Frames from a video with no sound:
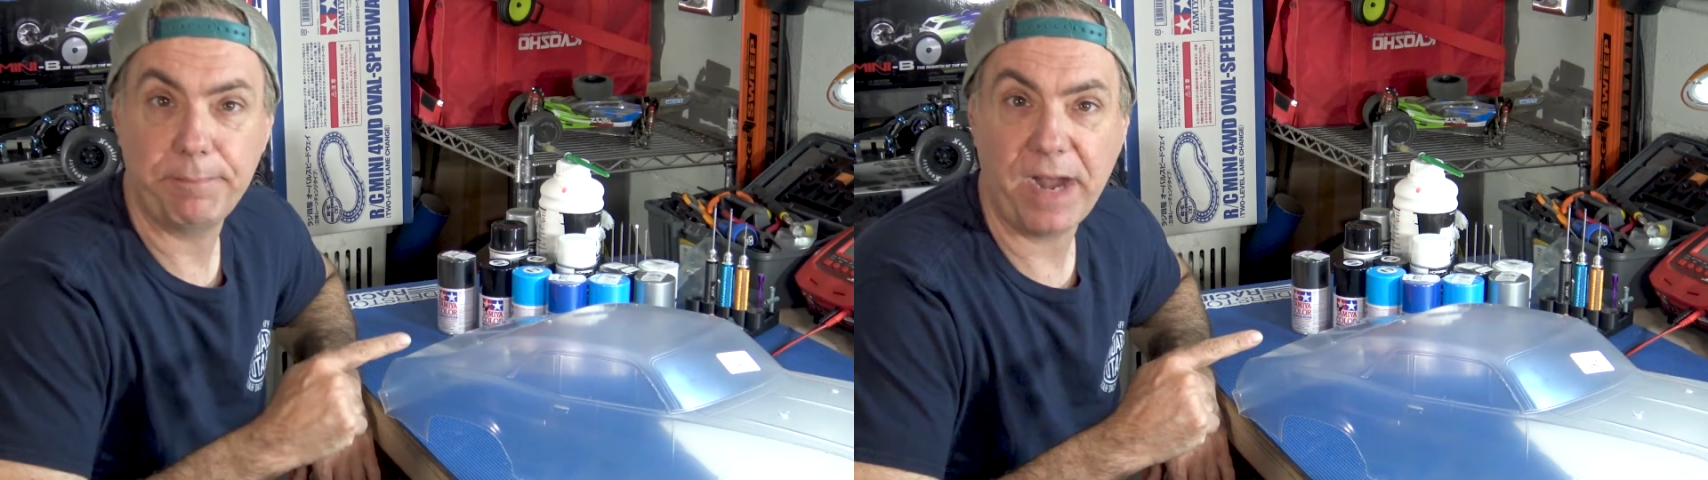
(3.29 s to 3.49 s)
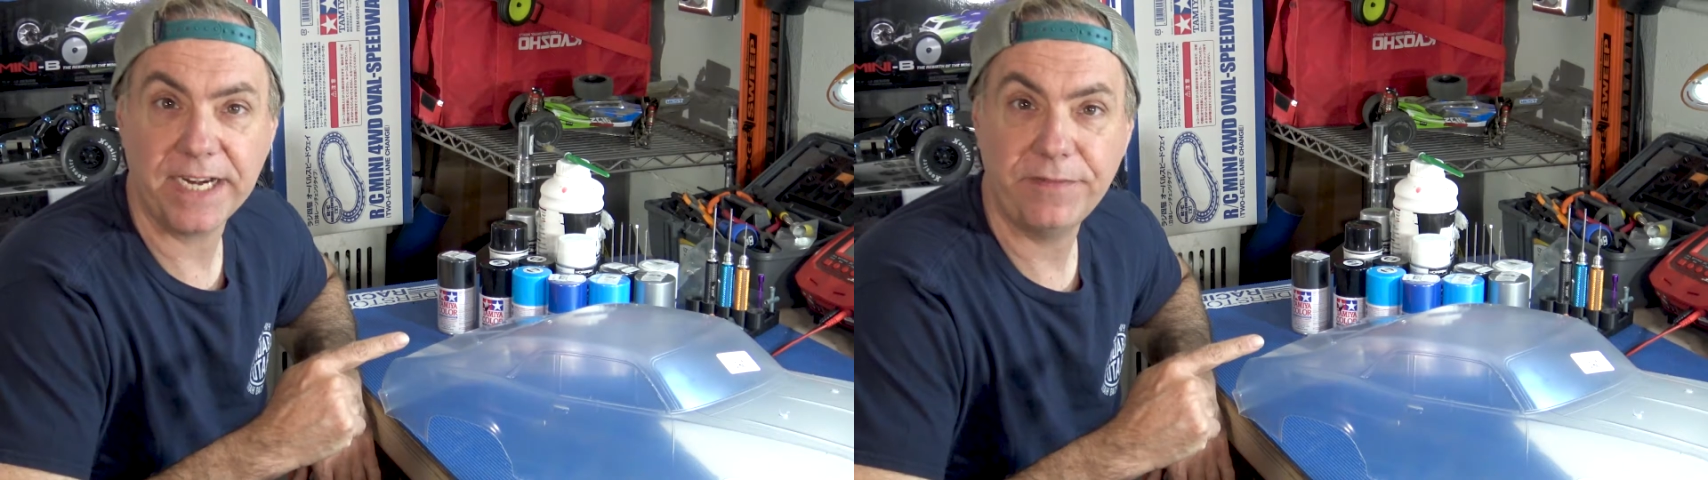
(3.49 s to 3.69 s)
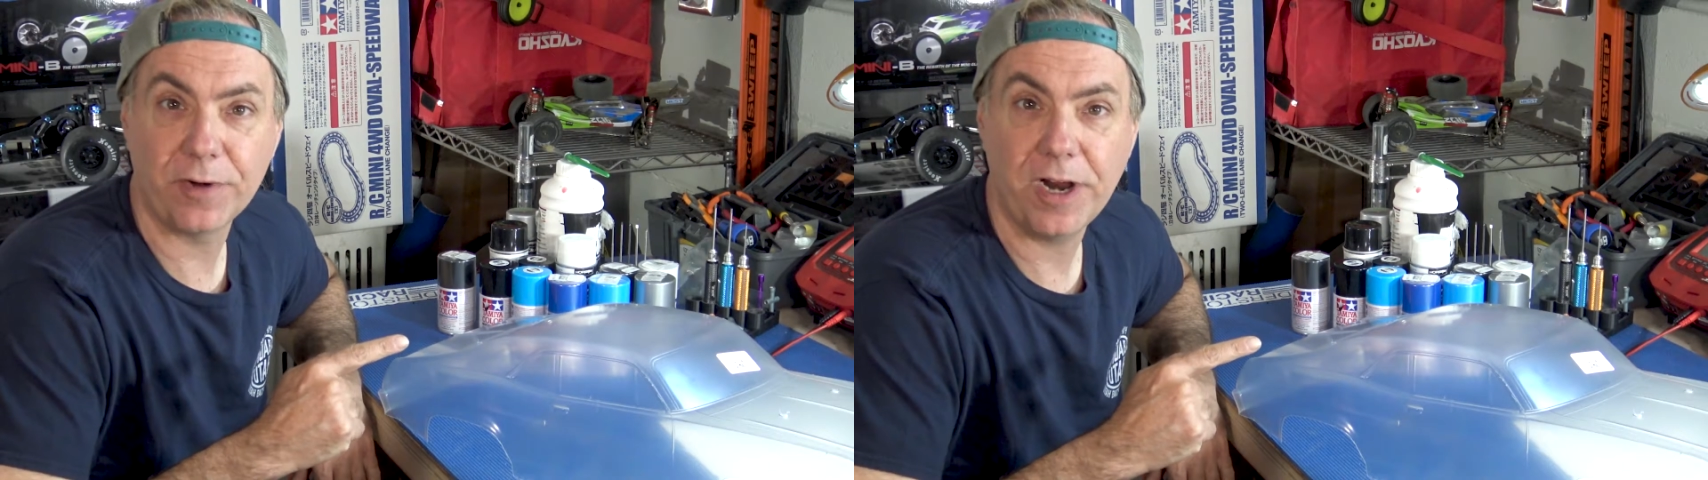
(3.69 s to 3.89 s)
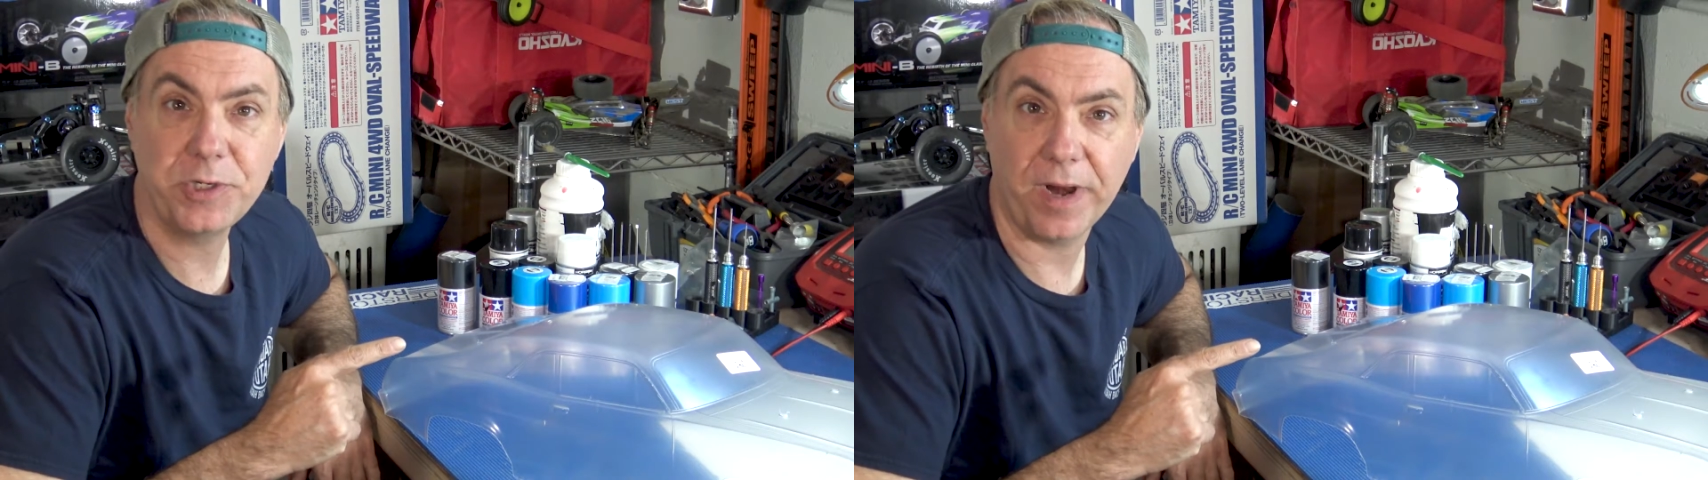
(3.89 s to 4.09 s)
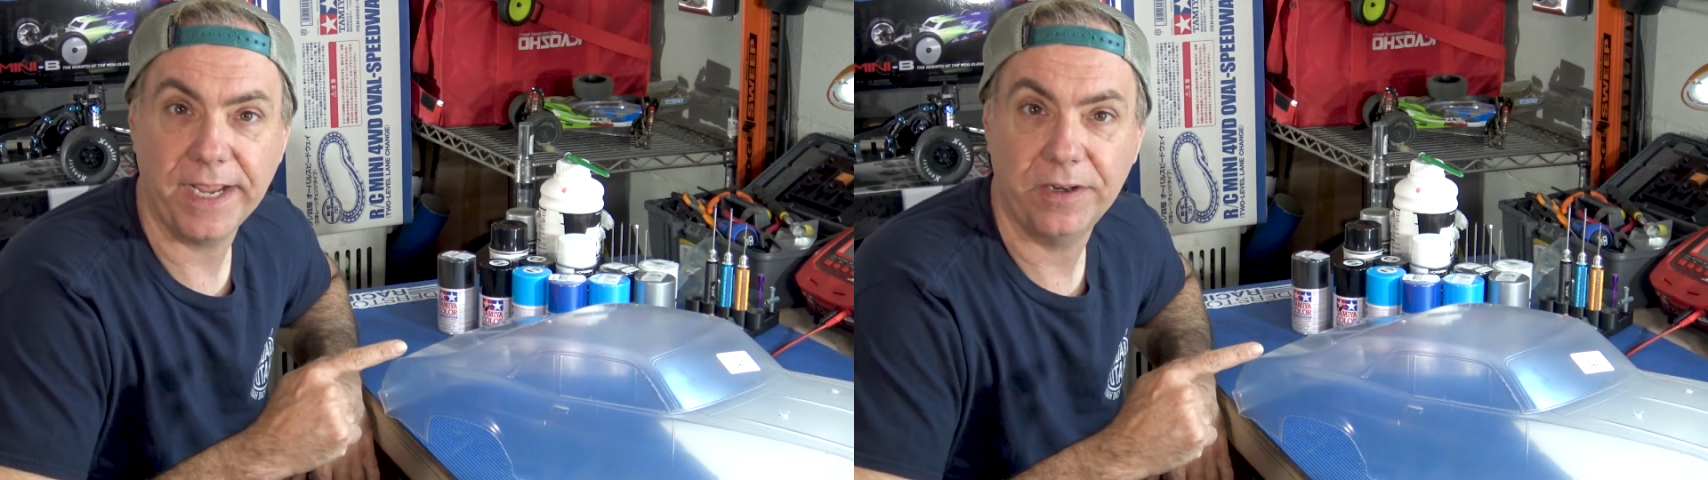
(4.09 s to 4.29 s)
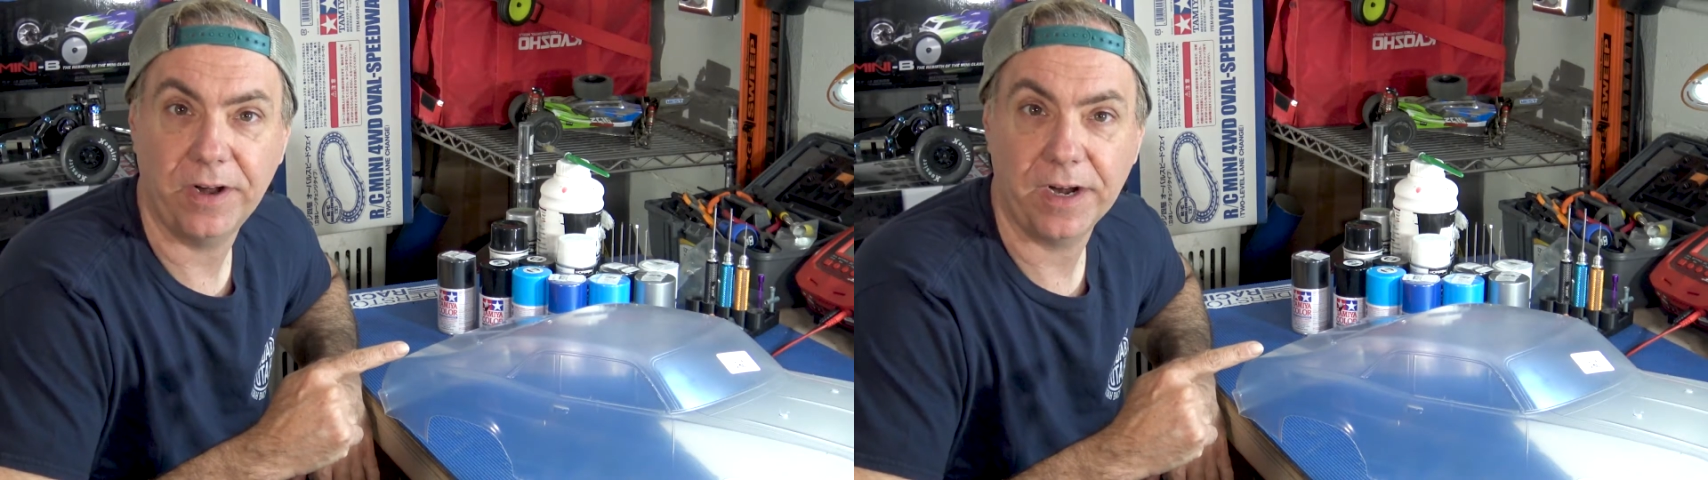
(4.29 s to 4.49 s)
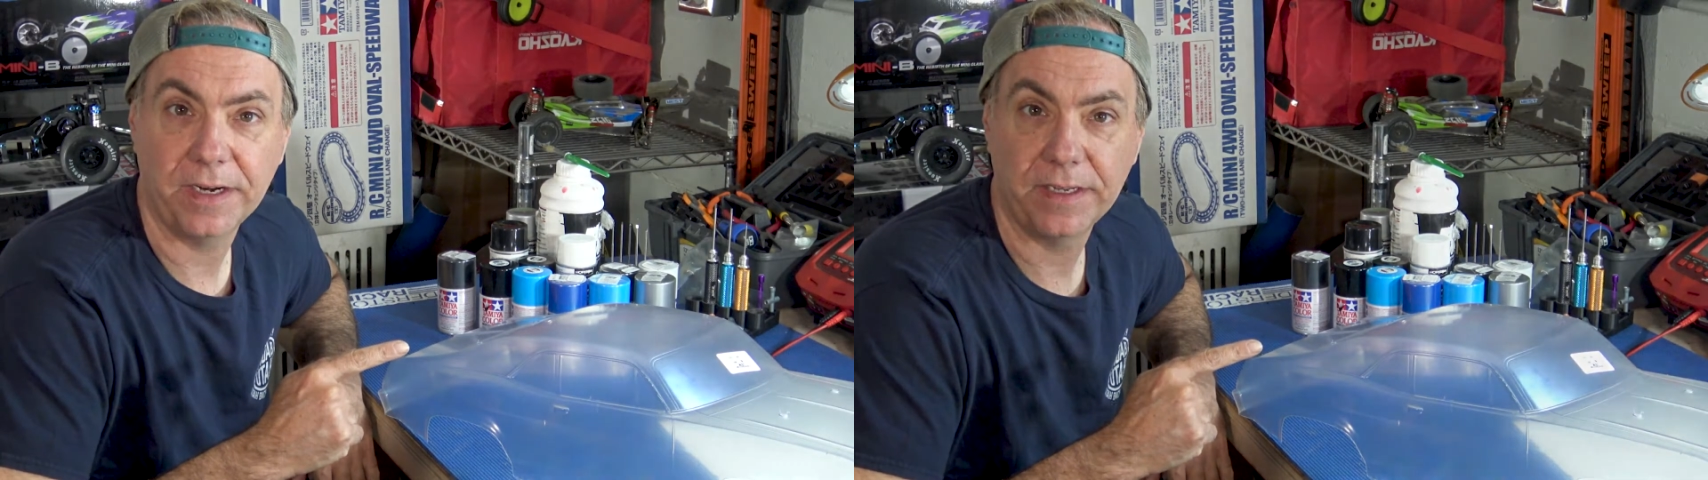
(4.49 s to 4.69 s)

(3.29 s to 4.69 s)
body for our drag car.